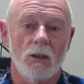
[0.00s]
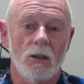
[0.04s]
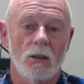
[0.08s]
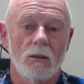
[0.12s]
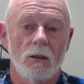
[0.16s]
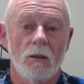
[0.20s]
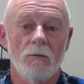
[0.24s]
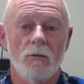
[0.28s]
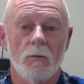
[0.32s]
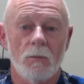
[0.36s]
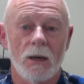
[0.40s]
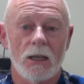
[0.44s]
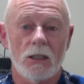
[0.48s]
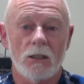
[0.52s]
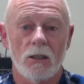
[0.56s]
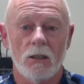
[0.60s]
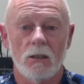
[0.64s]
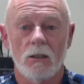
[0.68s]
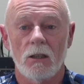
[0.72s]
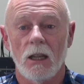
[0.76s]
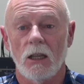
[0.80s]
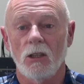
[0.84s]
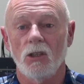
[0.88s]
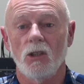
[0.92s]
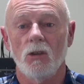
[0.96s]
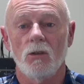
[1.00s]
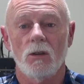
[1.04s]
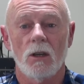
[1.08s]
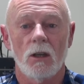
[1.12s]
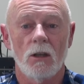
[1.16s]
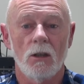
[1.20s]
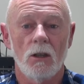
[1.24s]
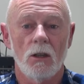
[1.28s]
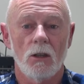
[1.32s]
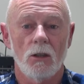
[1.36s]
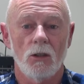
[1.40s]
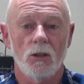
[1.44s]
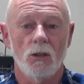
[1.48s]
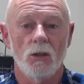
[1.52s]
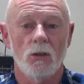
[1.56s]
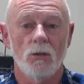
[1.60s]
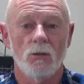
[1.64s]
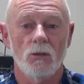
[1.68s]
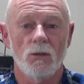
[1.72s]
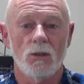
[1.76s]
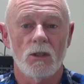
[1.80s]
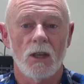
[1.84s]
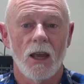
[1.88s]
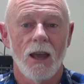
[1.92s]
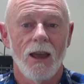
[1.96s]
information that you can
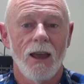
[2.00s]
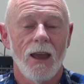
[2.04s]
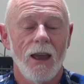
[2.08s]
use.